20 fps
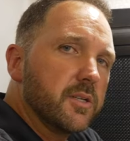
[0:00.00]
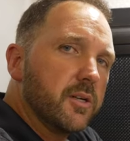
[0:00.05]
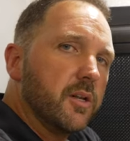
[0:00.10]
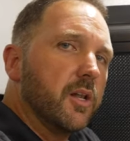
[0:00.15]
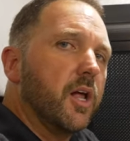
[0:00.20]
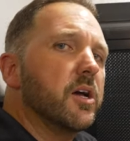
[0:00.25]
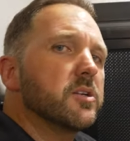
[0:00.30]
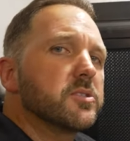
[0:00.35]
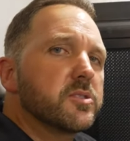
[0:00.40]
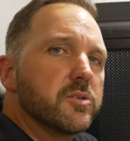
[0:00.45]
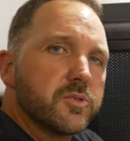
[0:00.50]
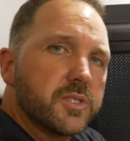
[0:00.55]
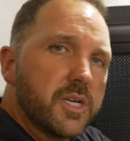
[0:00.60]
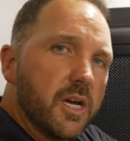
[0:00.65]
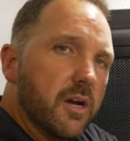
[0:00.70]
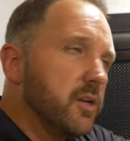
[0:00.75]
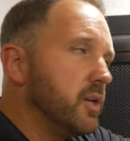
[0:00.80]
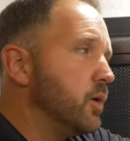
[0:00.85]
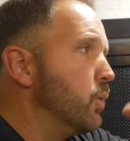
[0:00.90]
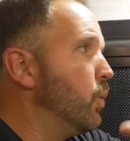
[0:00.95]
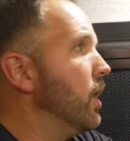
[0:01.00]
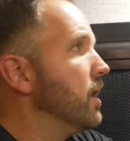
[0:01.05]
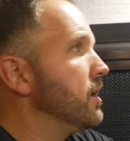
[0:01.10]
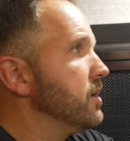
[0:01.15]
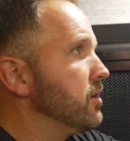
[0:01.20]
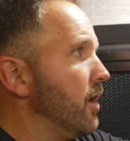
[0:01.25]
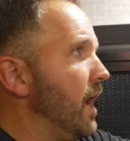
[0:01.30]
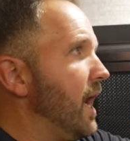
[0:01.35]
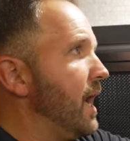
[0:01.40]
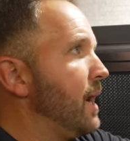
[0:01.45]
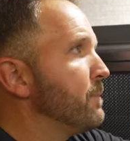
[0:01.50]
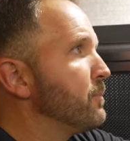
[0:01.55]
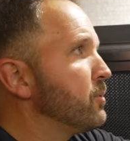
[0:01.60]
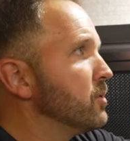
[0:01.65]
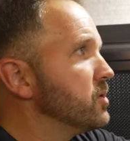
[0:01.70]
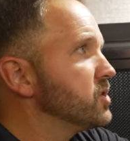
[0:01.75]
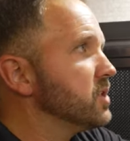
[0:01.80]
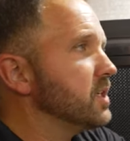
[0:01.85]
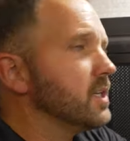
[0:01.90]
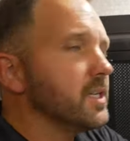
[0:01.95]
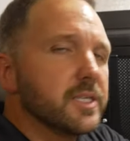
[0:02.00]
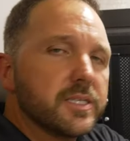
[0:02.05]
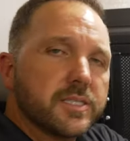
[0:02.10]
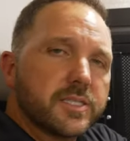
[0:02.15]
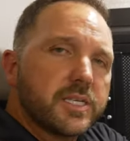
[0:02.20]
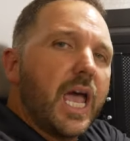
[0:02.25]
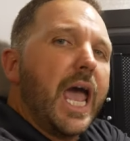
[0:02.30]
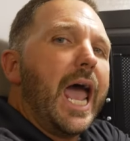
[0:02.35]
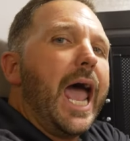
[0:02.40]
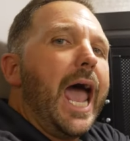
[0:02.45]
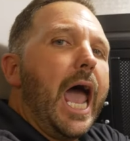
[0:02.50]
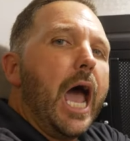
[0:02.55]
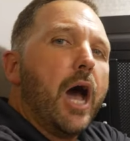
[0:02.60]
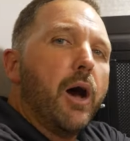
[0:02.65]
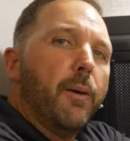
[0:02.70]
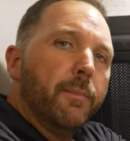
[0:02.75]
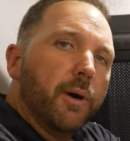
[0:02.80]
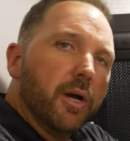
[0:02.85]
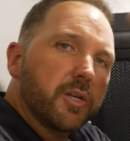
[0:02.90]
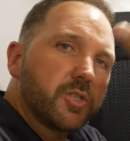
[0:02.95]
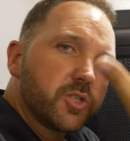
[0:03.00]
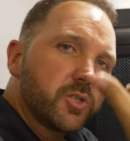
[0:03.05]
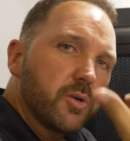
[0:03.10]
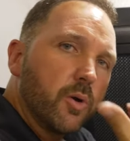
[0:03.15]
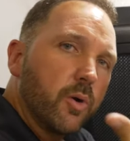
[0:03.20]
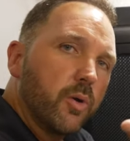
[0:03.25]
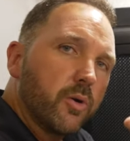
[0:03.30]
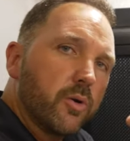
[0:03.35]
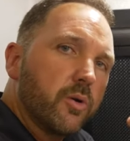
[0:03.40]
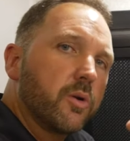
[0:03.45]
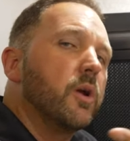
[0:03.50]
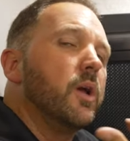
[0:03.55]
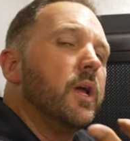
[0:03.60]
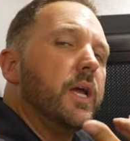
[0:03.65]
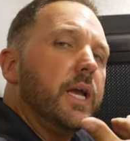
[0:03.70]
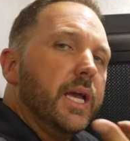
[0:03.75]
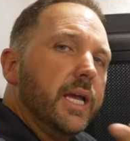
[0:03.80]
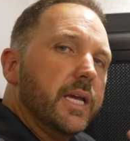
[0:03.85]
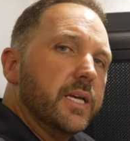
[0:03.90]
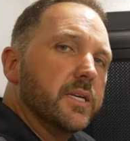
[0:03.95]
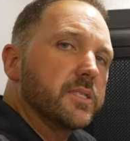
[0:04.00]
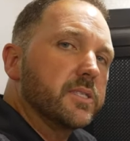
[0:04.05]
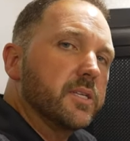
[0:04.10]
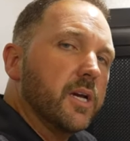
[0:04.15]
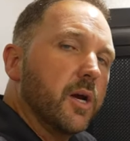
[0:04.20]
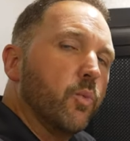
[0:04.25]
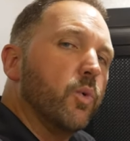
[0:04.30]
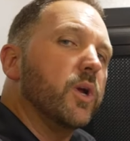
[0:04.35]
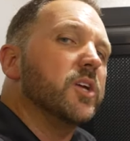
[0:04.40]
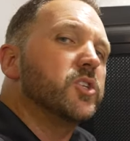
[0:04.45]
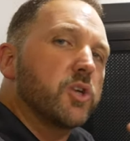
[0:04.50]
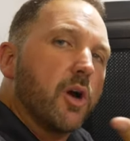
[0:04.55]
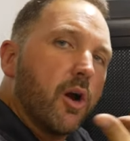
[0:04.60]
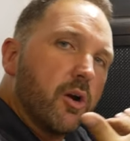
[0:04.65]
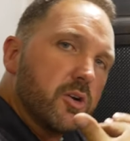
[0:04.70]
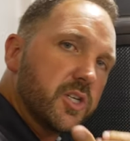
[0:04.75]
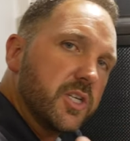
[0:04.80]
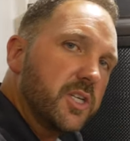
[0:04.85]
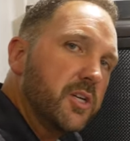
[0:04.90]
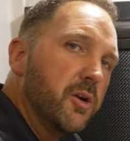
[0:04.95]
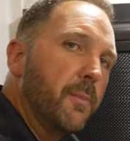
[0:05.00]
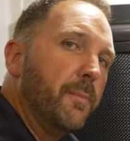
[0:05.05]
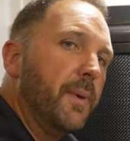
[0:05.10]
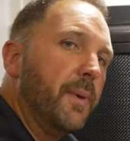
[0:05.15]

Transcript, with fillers: It'll also tell you what your amperage is, how much solar is recharging your